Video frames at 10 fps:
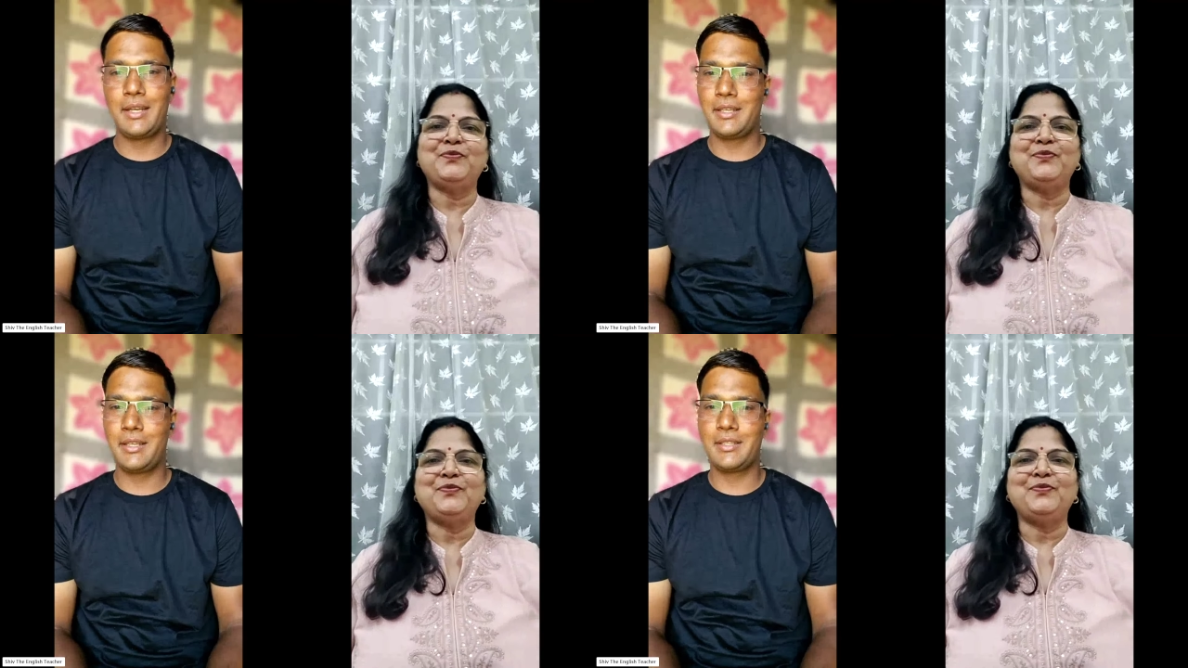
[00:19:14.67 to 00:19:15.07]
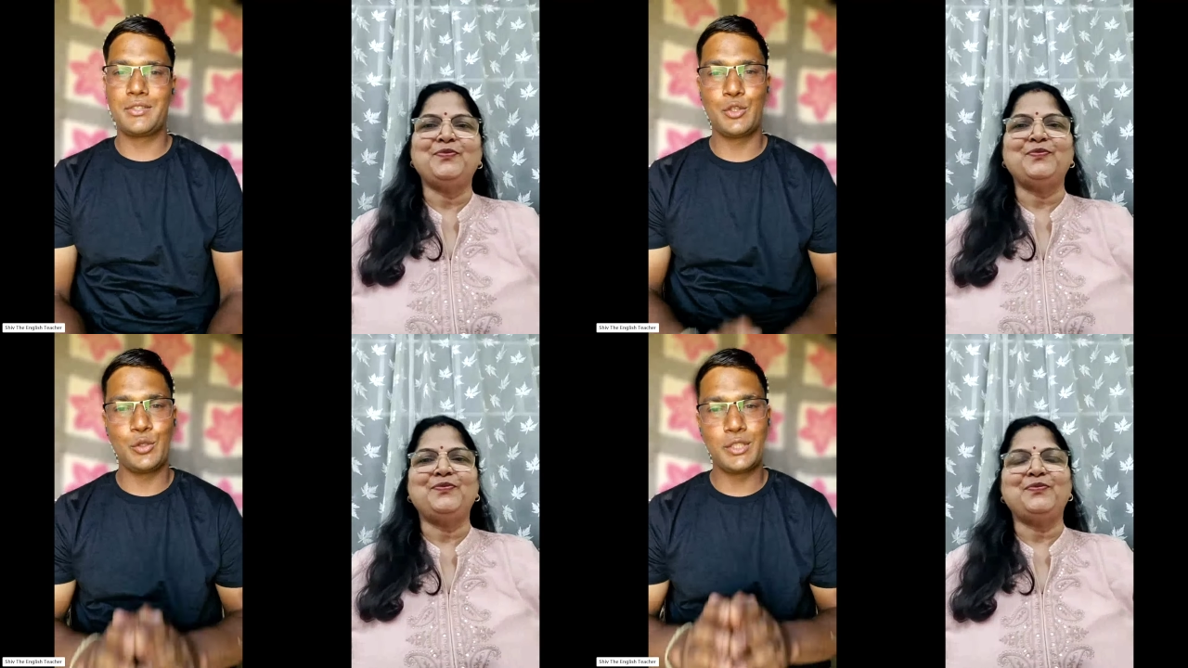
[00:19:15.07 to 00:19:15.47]
Speaker 1: It
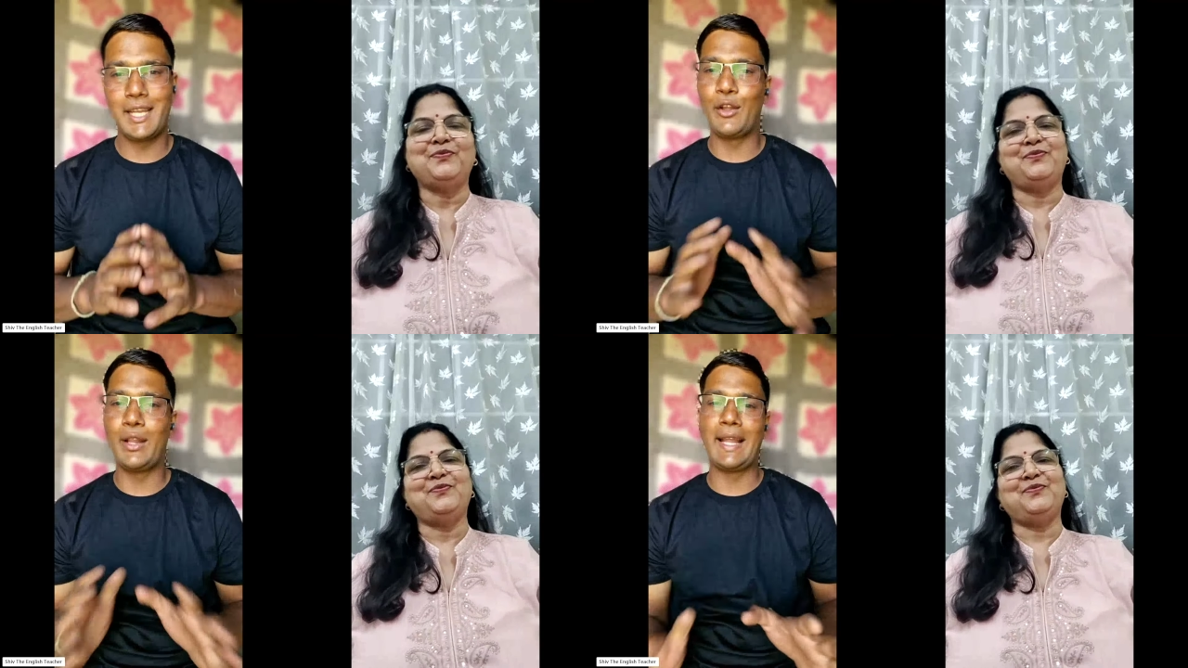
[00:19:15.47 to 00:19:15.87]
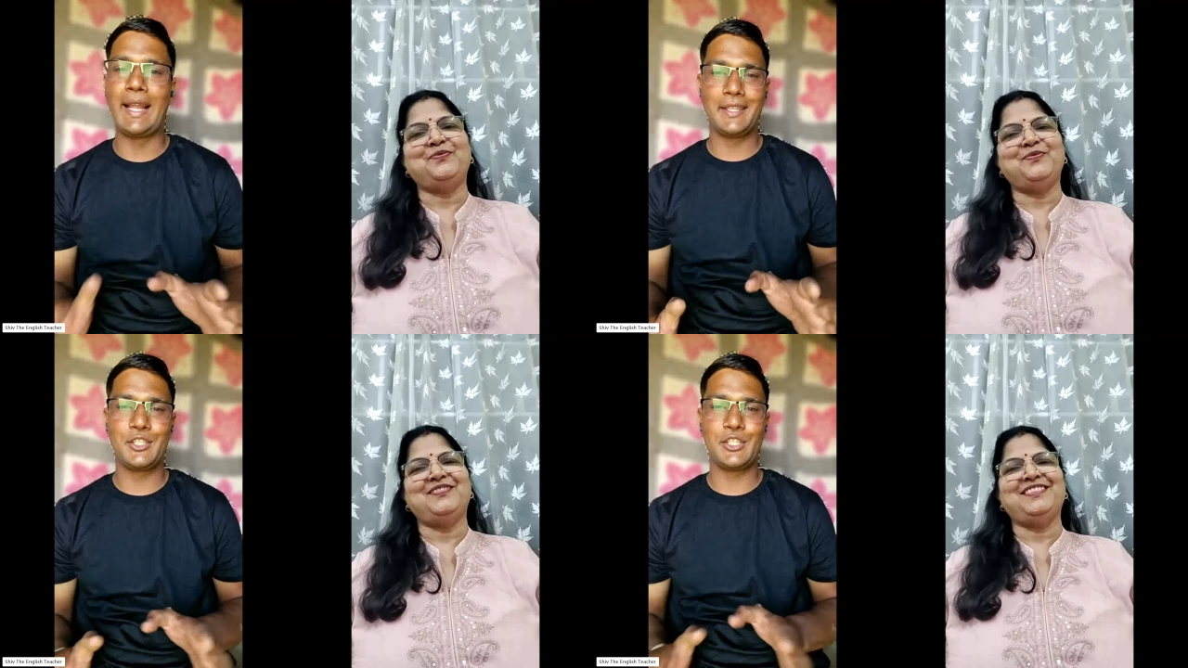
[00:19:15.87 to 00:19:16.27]
is totally
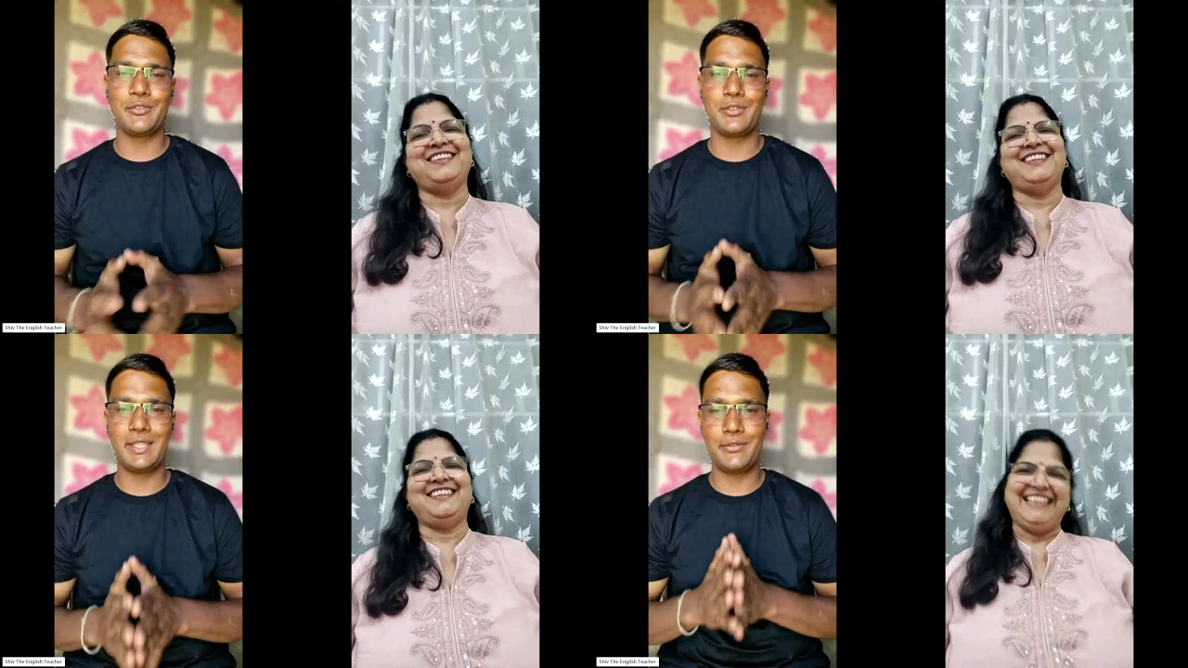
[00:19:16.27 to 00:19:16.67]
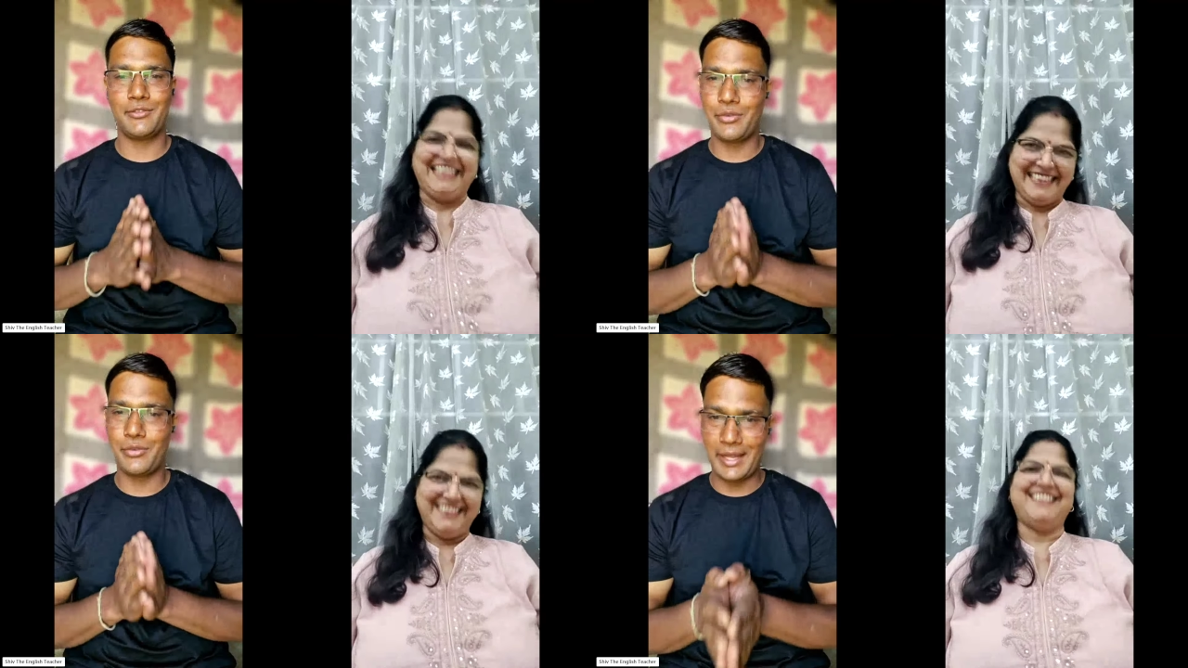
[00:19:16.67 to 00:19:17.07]
online. To
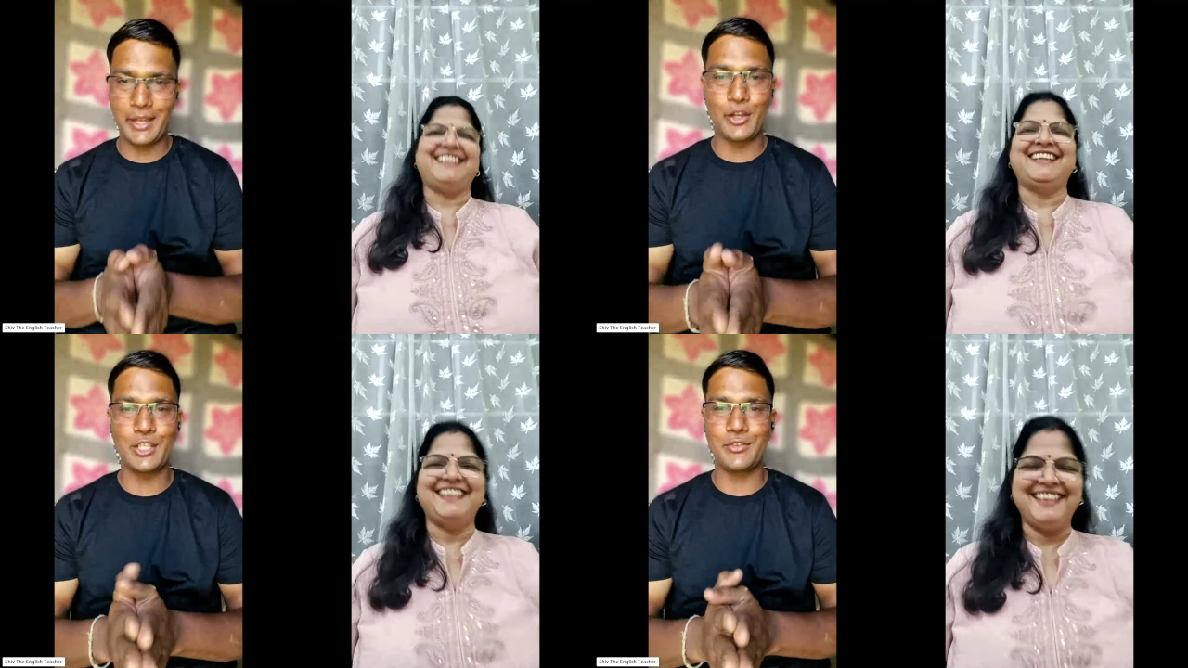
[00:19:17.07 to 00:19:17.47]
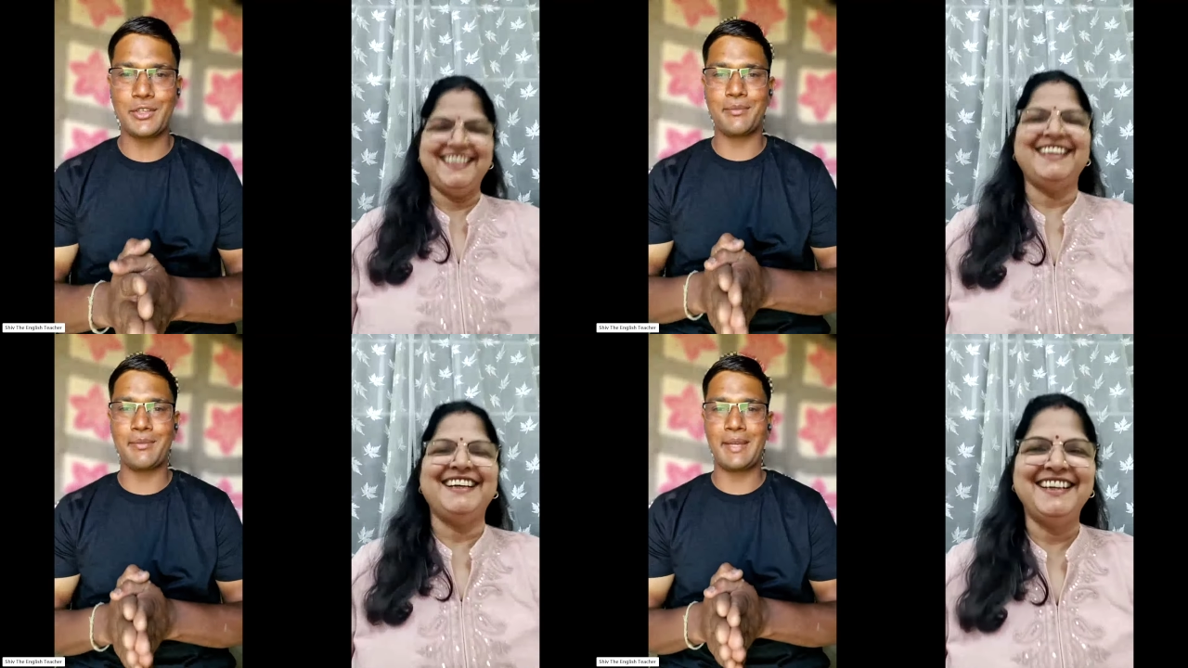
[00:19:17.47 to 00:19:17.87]
be very
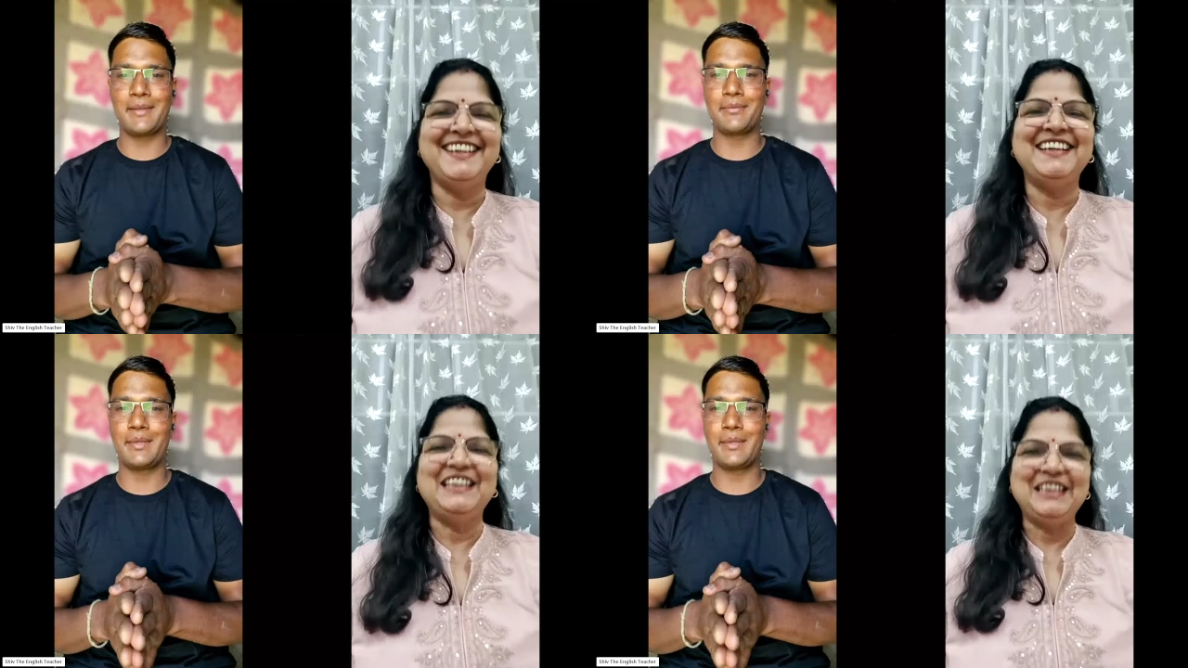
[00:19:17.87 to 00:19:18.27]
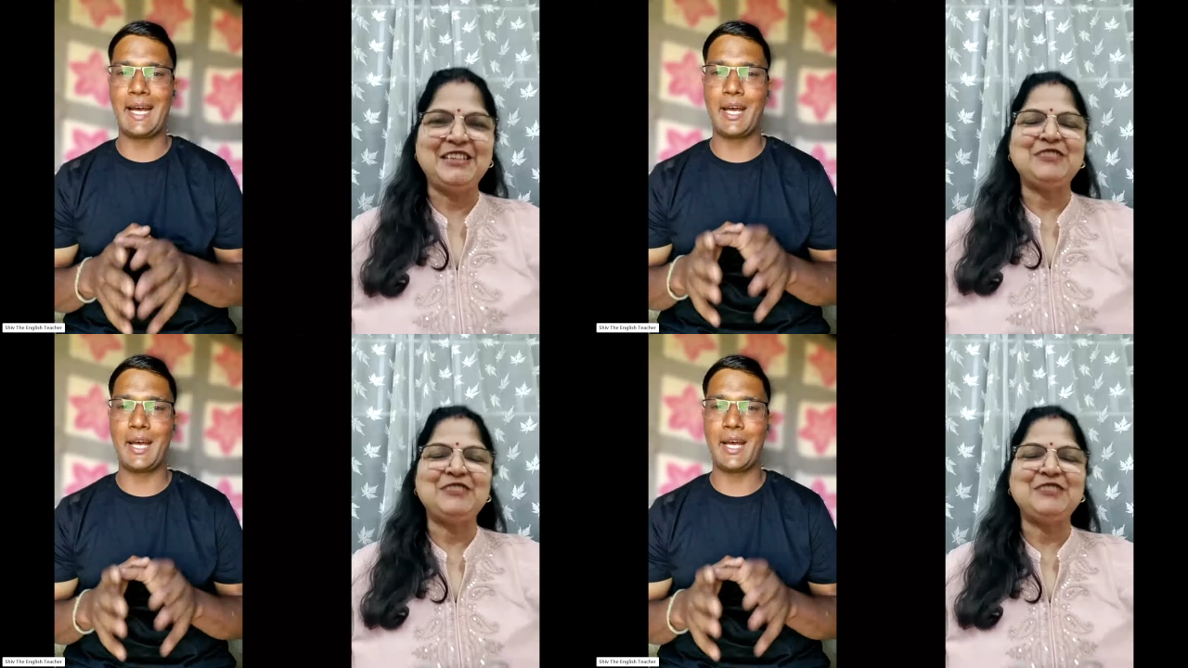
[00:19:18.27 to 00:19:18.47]
honest with you, man,